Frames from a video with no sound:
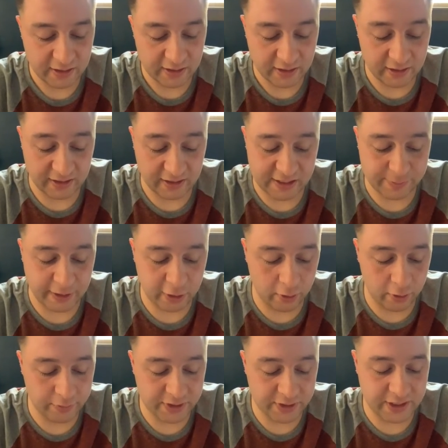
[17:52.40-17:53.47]
He glanced back
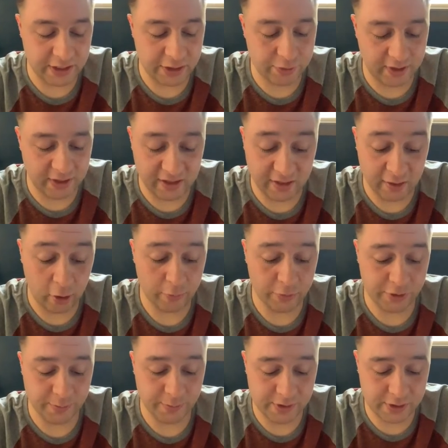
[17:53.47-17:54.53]
over the sentry and had
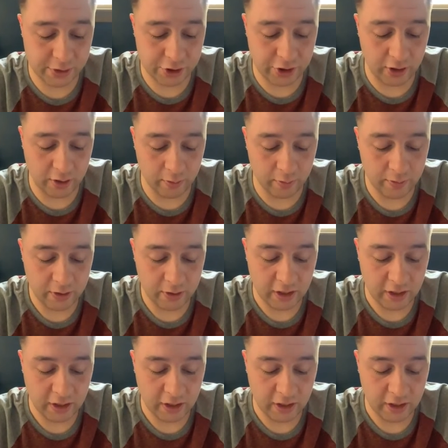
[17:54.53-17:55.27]
almost missed the show.